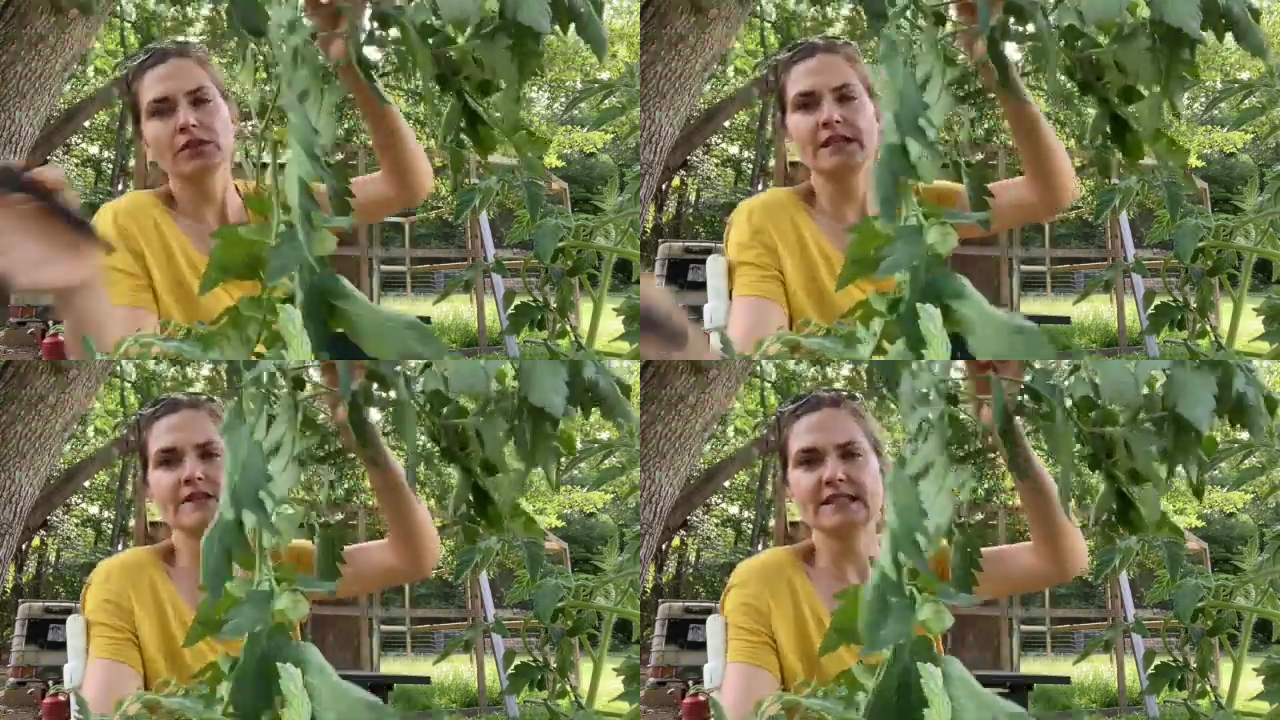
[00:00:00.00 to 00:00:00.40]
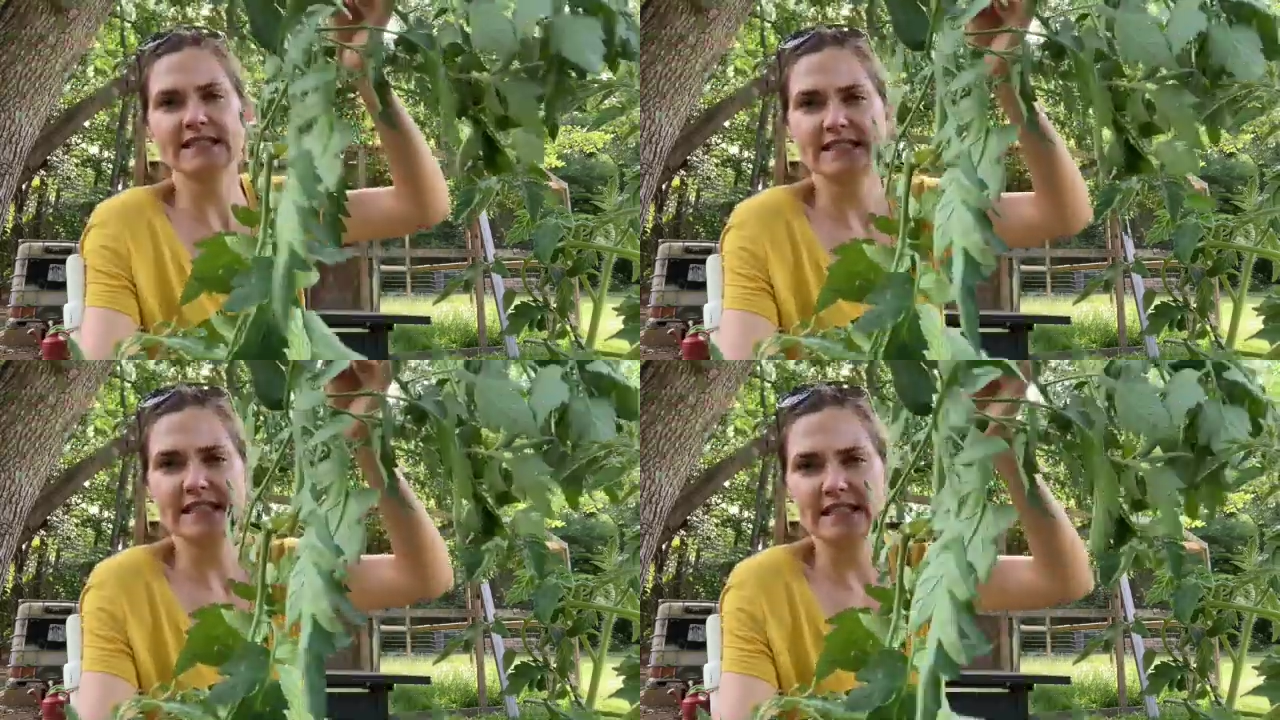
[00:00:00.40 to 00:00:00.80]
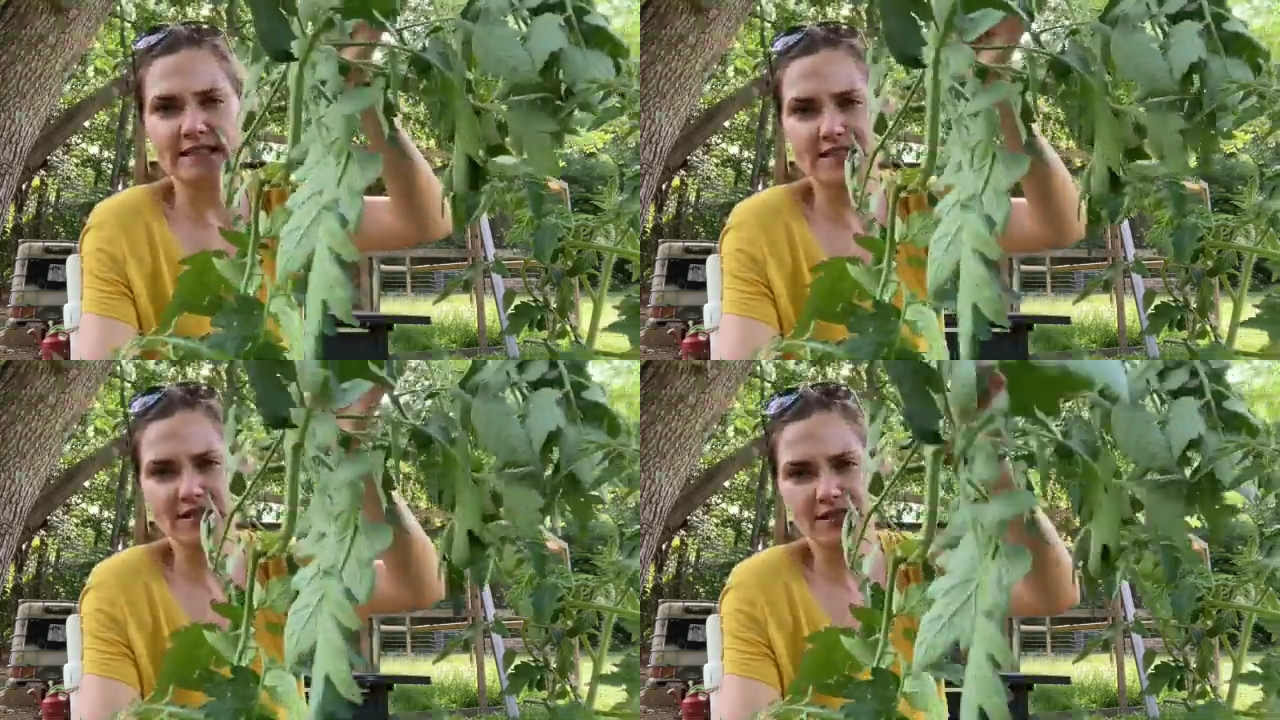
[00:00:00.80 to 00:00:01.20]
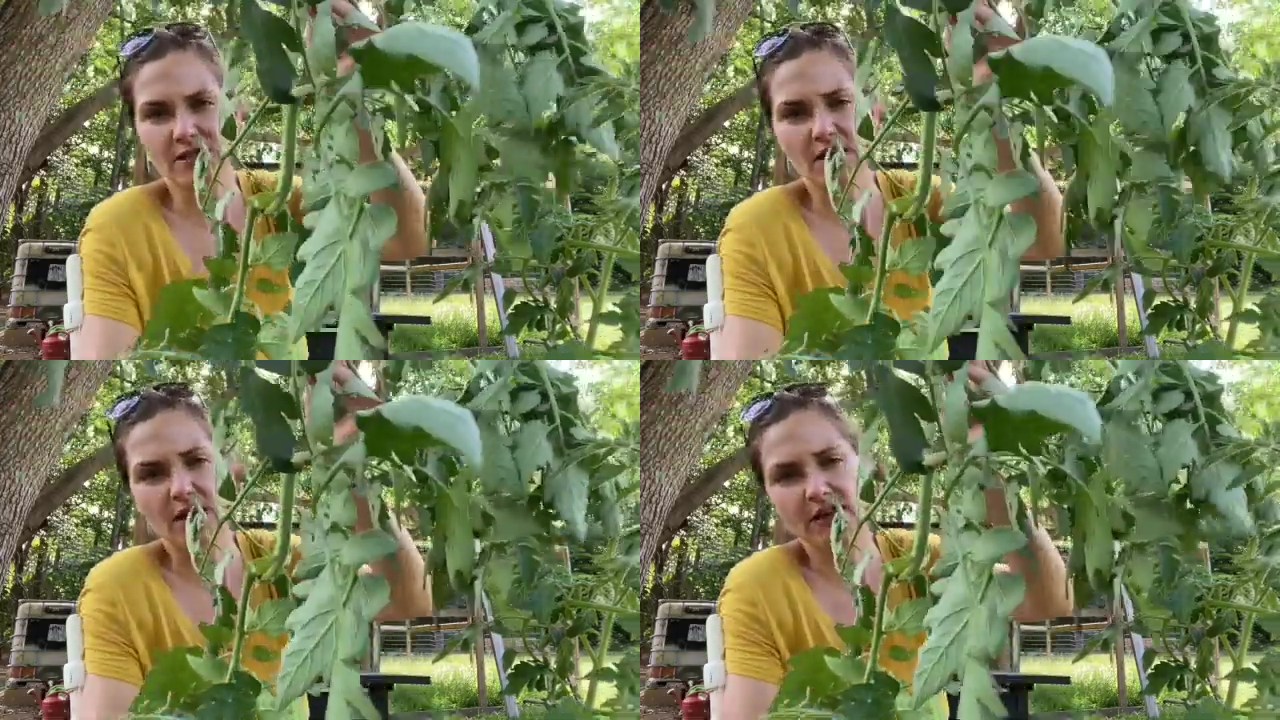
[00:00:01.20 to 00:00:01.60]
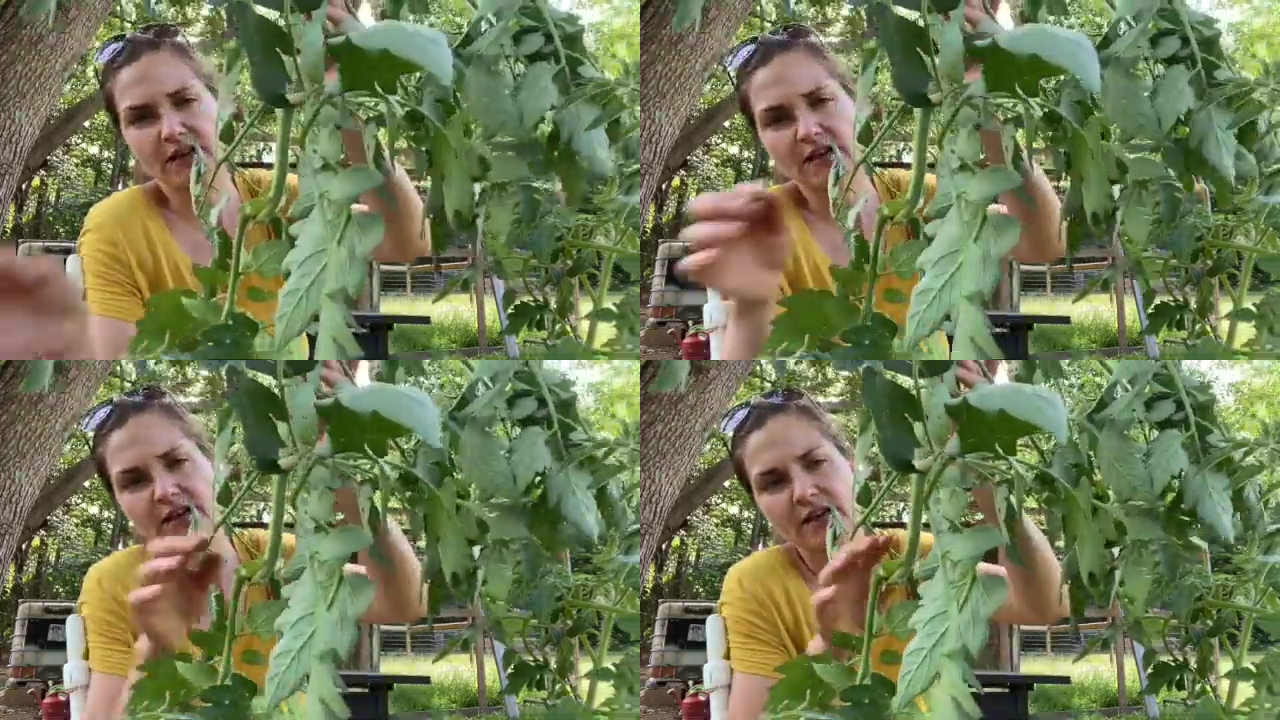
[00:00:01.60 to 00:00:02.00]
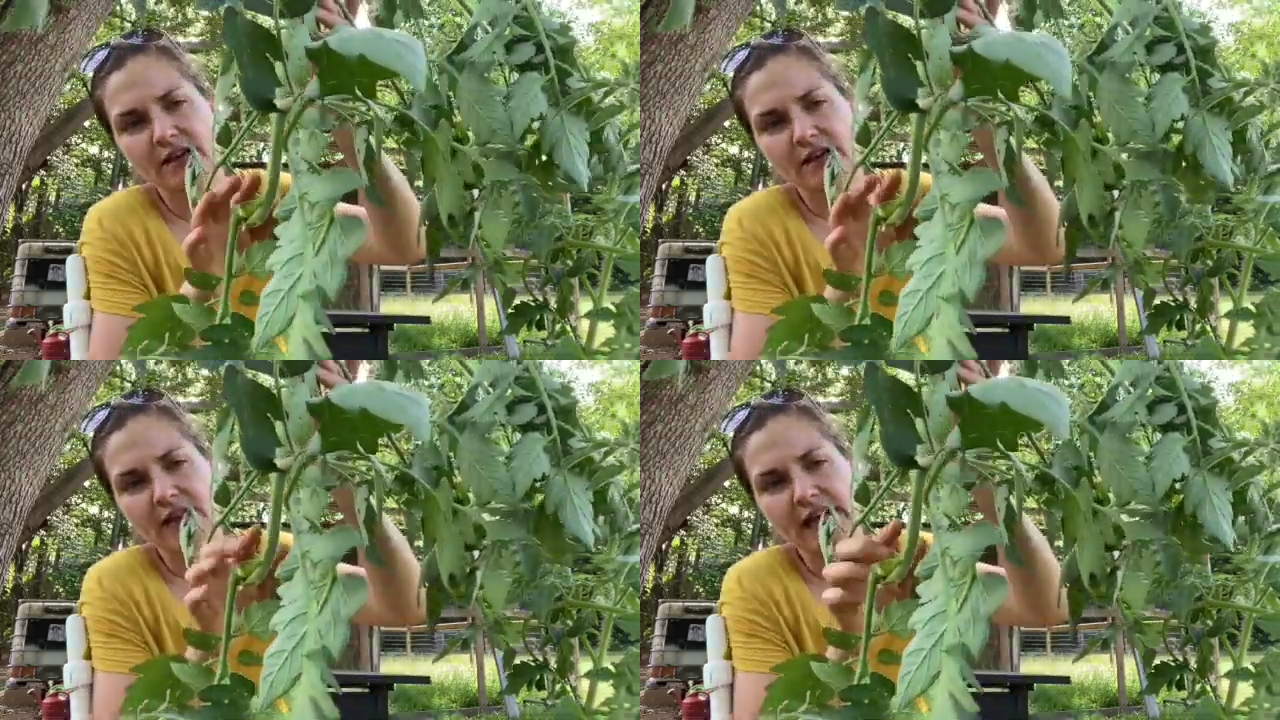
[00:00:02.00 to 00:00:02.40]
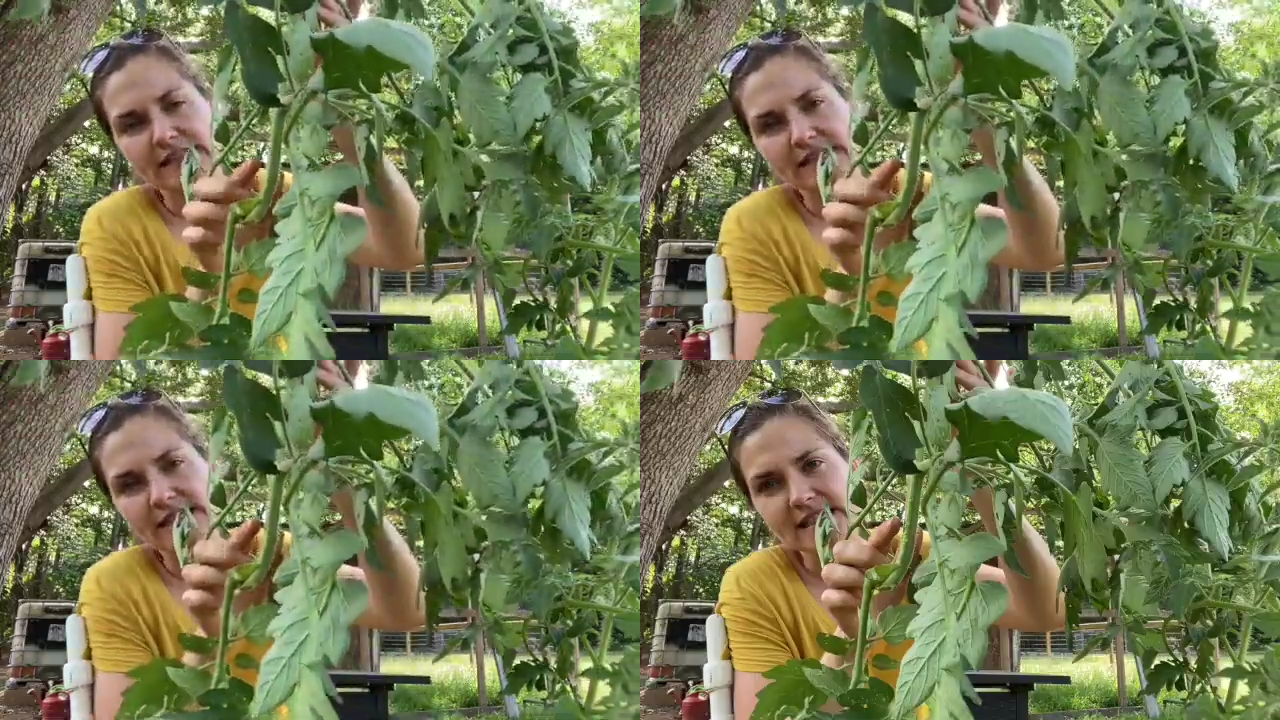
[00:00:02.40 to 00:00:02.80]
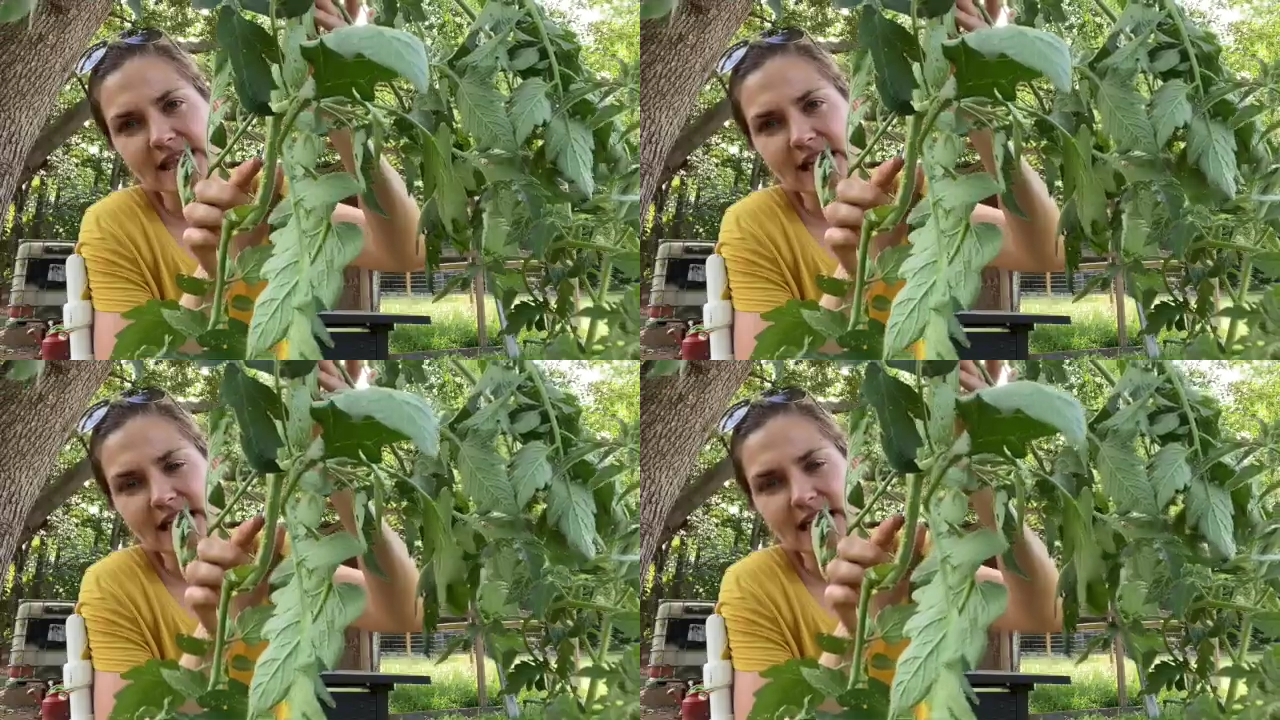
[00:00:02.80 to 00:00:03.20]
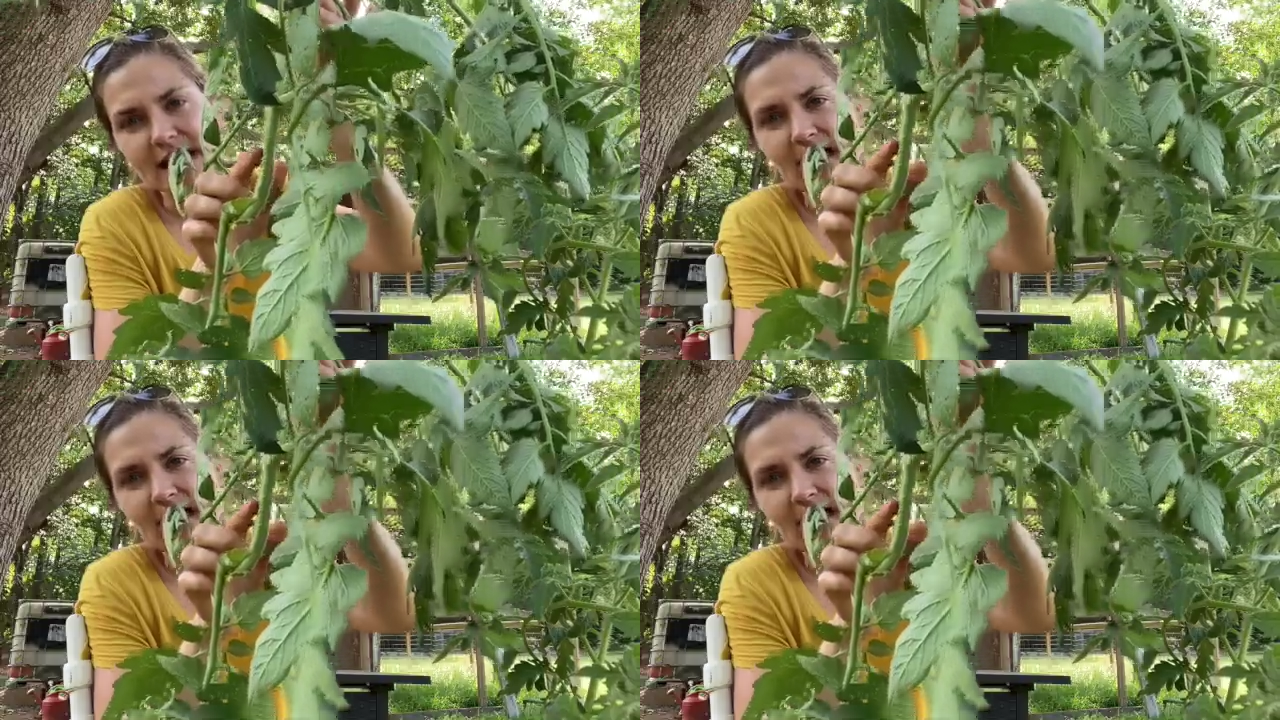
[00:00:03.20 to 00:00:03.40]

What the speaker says: even see that the stalk has these tiny